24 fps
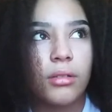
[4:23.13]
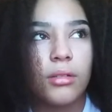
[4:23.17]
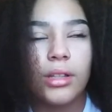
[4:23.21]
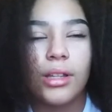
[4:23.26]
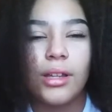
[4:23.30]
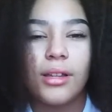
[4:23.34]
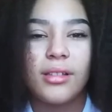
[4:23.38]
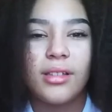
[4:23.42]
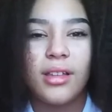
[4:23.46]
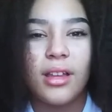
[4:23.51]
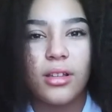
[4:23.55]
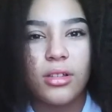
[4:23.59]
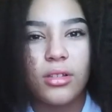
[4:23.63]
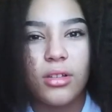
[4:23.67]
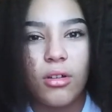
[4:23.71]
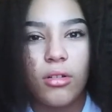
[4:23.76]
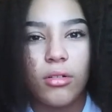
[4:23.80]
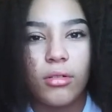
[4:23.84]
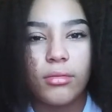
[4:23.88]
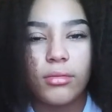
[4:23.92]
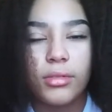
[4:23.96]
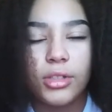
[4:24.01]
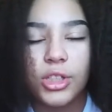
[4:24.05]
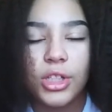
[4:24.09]
They didn't say
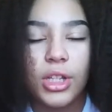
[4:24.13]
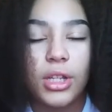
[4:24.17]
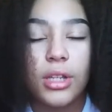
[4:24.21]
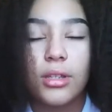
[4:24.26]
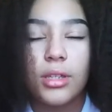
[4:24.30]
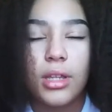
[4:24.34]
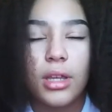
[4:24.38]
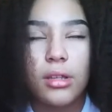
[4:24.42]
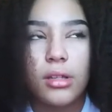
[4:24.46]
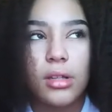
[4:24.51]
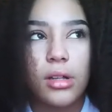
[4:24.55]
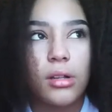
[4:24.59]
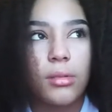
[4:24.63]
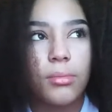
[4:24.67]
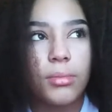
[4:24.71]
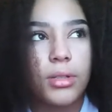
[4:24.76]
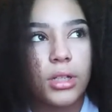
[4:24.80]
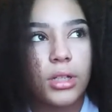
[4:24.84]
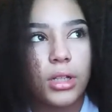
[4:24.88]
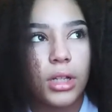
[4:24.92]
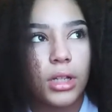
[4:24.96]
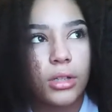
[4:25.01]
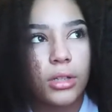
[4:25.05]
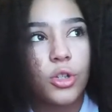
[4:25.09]
assault, she didn't say assault, but
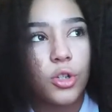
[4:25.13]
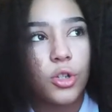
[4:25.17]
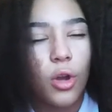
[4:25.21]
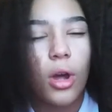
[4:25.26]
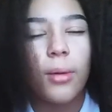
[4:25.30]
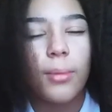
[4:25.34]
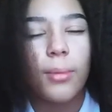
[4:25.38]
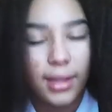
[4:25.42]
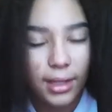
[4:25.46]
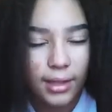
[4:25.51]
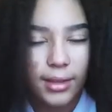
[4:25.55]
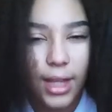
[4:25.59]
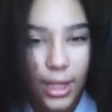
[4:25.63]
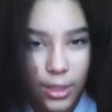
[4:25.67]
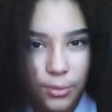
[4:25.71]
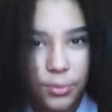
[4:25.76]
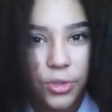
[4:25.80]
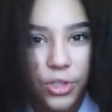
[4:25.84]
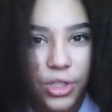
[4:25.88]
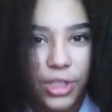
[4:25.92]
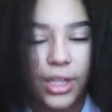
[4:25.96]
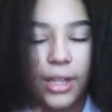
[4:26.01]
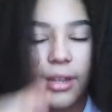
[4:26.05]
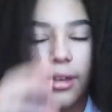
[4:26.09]
she like, do you know what I mean? Like that's
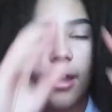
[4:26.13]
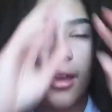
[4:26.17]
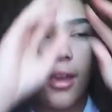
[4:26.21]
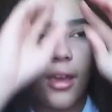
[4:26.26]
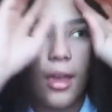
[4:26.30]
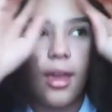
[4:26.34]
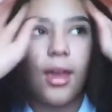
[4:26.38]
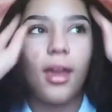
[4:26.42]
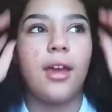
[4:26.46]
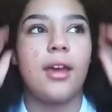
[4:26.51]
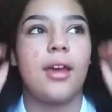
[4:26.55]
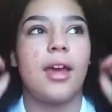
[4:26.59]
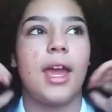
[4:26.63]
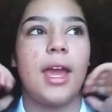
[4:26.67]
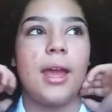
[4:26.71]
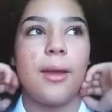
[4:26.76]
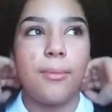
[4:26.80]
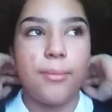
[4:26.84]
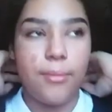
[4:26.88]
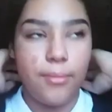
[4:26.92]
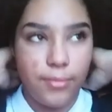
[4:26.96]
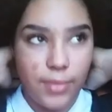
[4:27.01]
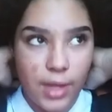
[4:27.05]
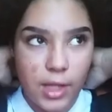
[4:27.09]
what she did.
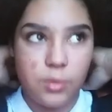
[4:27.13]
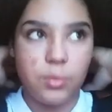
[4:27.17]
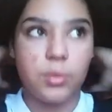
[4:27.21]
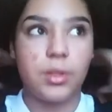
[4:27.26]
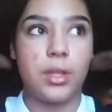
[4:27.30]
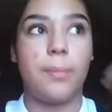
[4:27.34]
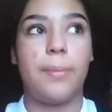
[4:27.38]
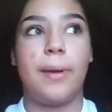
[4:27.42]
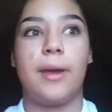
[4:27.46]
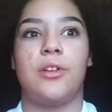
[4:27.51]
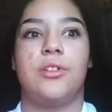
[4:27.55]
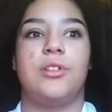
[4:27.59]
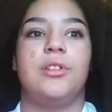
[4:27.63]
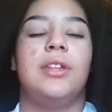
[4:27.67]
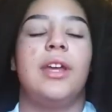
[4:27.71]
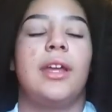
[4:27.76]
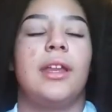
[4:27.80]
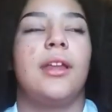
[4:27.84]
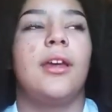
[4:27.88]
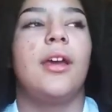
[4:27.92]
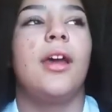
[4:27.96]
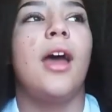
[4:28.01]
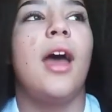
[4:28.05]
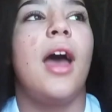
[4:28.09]
That's what that person
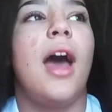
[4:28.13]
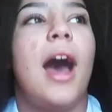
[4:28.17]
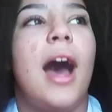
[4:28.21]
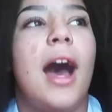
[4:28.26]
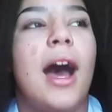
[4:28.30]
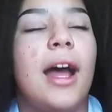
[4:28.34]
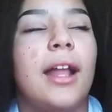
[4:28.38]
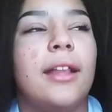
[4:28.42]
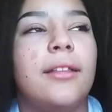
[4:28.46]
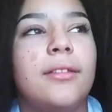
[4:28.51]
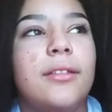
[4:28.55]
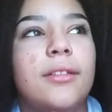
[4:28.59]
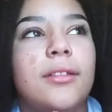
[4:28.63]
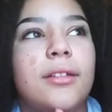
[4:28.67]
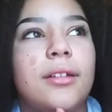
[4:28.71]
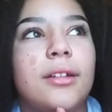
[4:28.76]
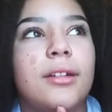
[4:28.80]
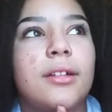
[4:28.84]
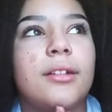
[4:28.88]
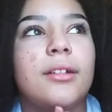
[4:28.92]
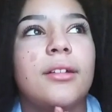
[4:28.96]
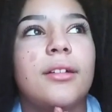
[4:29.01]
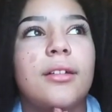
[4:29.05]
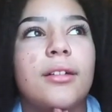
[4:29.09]
did. And
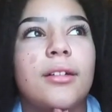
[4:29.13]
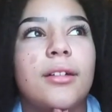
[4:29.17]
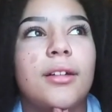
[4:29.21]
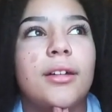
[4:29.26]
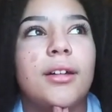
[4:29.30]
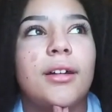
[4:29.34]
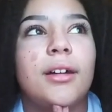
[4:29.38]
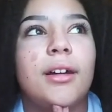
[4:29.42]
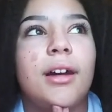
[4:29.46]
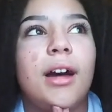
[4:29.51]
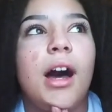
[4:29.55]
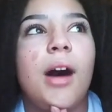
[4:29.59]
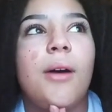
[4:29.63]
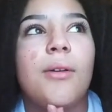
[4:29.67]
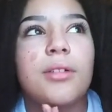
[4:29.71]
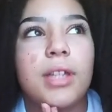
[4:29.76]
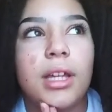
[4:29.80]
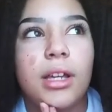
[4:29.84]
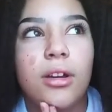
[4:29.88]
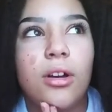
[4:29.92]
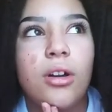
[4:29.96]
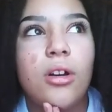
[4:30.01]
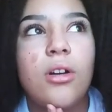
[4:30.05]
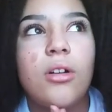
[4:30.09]
I was
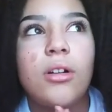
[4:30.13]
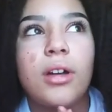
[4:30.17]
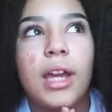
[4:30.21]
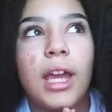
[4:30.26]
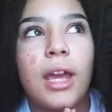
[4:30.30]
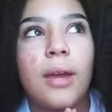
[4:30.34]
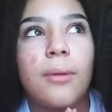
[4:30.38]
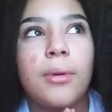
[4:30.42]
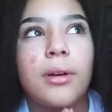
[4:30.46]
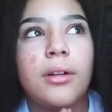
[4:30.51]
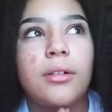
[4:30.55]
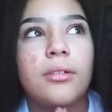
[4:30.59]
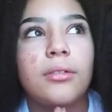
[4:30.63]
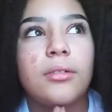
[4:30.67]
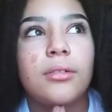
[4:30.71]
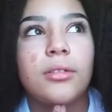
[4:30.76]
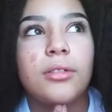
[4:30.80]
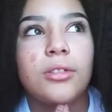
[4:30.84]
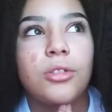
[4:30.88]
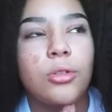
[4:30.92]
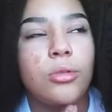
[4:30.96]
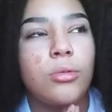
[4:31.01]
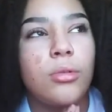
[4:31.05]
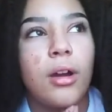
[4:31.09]
like, oh, okay, well,
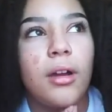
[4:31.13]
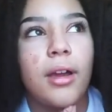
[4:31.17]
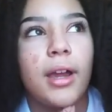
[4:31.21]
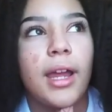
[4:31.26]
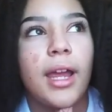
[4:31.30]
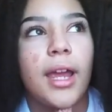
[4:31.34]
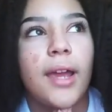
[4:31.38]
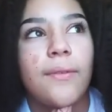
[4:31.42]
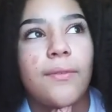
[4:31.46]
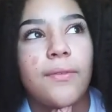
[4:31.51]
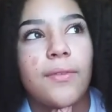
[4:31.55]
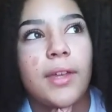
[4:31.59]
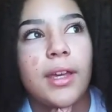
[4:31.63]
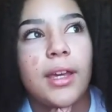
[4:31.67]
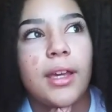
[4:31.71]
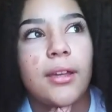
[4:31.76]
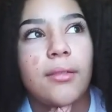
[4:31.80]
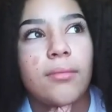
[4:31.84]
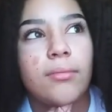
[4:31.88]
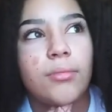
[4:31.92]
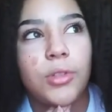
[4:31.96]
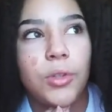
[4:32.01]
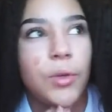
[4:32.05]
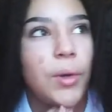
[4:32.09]
don't worry, if
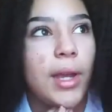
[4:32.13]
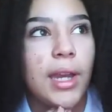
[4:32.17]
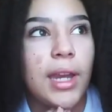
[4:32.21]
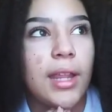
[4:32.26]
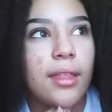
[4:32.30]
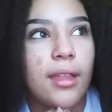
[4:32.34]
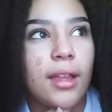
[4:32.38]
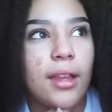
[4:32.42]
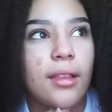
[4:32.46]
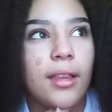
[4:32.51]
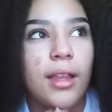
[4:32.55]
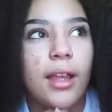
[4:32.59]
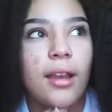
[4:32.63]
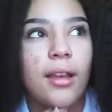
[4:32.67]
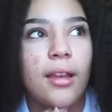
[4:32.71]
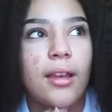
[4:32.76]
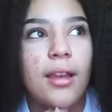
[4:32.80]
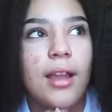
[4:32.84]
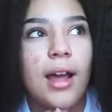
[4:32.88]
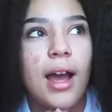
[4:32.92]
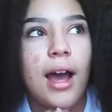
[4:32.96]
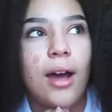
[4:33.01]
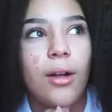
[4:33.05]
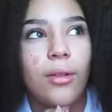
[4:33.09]
they do anything, then
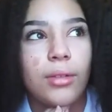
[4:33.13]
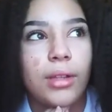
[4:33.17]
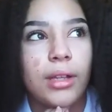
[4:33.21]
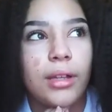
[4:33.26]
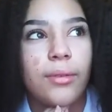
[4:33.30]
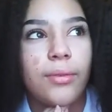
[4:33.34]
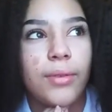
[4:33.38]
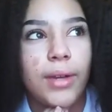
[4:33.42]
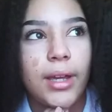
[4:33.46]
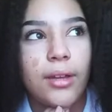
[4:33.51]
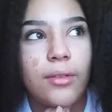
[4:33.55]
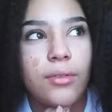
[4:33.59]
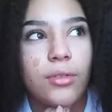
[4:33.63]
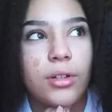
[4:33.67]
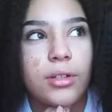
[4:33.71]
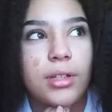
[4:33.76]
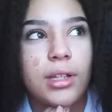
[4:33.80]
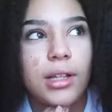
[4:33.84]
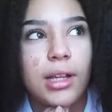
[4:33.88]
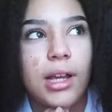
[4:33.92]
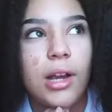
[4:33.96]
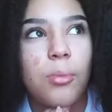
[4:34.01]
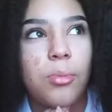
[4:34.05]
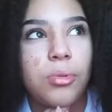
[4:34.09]
I'll like fend for us,
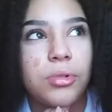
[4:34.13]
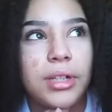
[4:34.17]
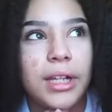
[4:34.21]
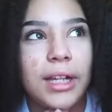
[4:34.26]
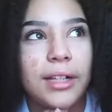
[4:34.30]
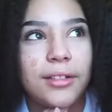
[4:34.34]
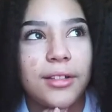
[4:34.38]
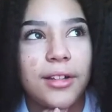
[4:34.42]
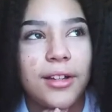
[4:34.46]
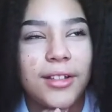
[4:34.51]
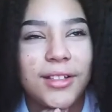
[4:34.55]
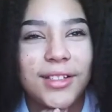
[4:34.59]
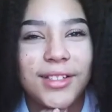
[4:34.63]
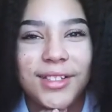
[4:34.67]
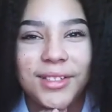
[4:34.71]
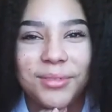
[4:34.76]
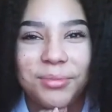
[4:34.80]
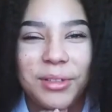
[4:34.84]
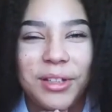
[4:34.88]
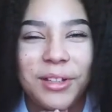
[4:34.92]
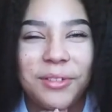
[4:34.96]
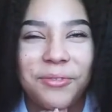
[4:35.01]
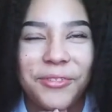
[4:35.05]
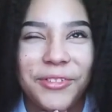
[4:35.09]
like I'll protect us.
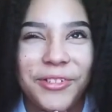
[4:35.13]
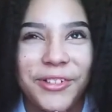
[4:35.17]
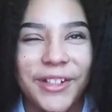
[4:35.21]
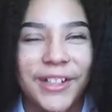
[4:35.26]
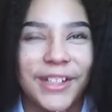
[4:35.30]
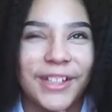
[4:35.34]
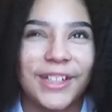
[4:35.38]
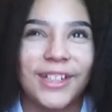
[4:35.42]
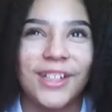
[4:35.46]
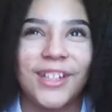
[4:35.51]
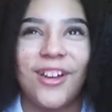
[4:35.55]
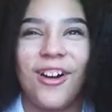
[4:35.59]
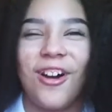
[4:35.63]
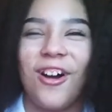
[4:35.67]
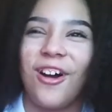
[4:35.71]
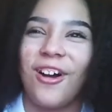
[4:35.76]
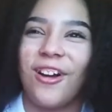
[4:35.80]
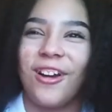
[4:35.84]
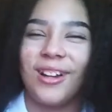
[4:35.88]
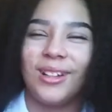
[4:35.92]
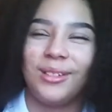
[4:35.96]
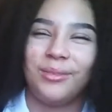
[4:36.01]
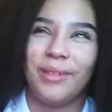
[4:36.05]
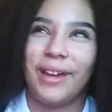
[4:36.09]
Being fucking
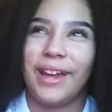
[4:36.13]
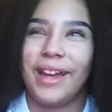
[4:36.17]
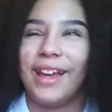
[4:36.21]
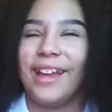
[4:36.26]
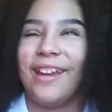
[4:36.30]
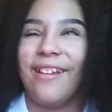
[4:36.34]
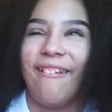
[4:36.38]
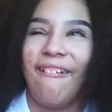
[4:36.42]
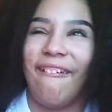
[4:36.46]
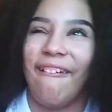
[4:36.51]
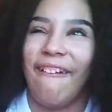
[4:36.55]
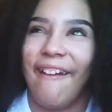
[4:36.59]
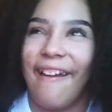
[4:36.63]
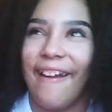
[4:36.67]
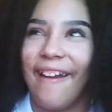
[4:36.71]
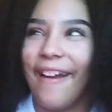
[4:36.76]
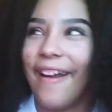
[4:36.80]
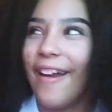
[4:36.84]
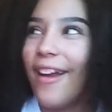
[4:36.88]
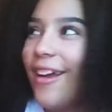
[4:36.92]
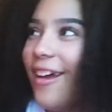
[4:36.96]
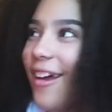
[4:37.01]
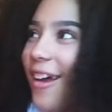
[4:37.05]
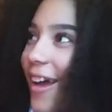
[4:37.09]
hard, Megan,
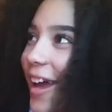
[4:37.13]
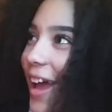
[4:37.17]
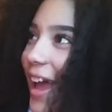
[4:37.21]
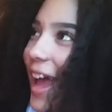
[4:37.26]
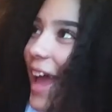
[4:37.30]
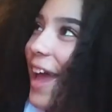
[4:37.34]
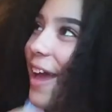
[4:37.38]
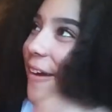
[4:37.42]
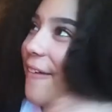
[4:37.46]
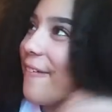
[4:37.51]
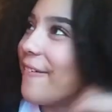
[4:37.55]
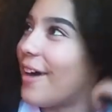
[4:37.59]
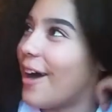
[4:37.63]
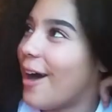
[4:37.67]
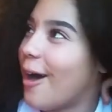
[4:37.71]
alright.